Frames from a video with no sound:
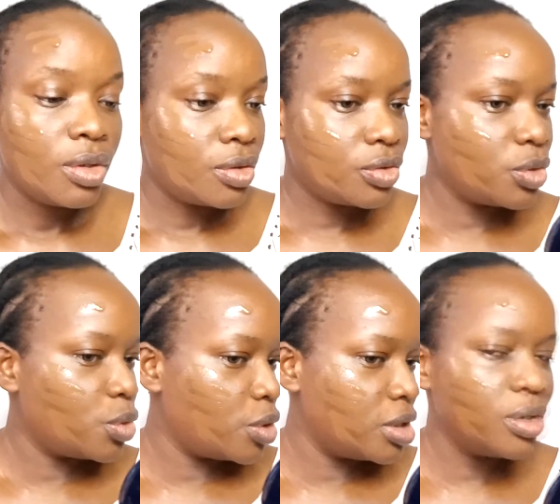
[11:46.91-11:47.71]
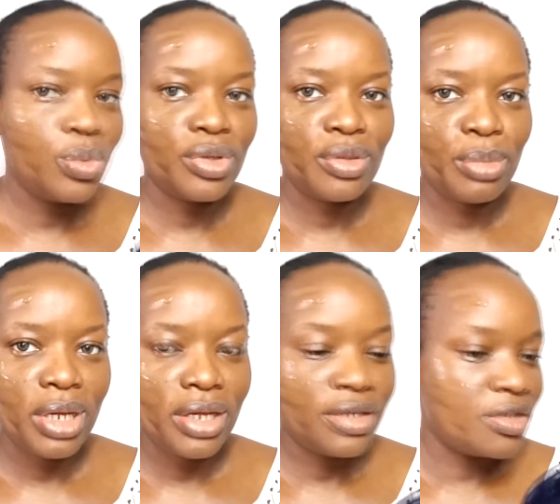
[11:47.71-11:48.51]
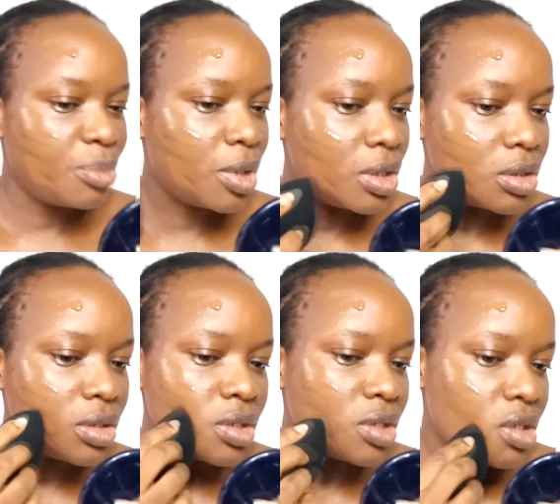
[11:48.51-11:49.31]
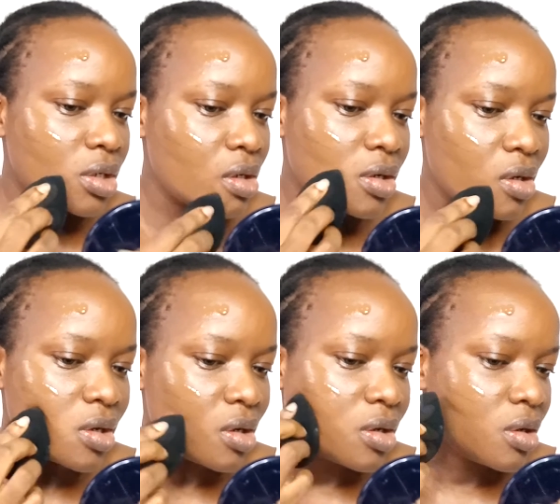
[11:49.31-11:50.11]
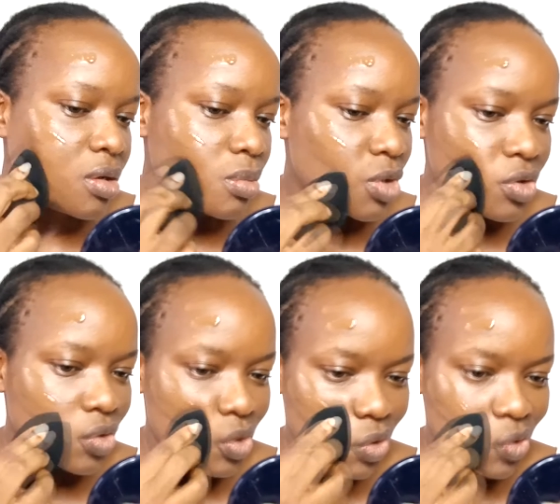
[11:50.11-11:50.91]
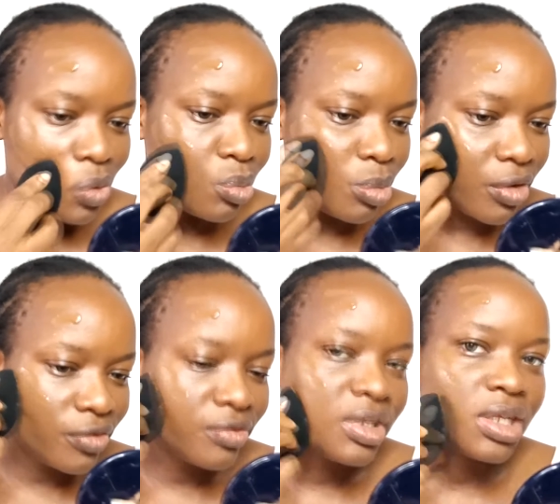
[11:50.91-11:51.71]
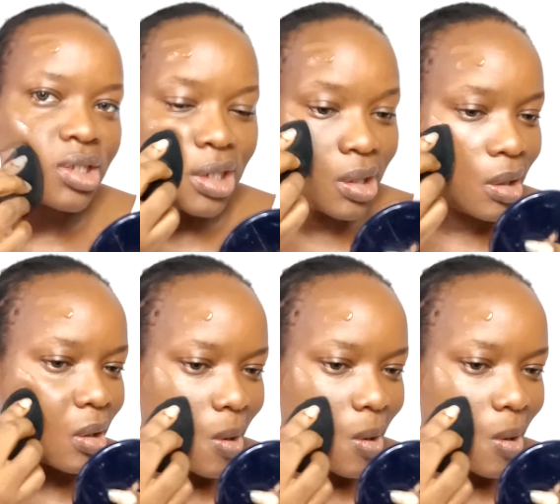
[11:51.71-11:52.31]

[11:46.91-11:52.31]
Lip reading: So going in with my sponge, I'm just going to buff that in.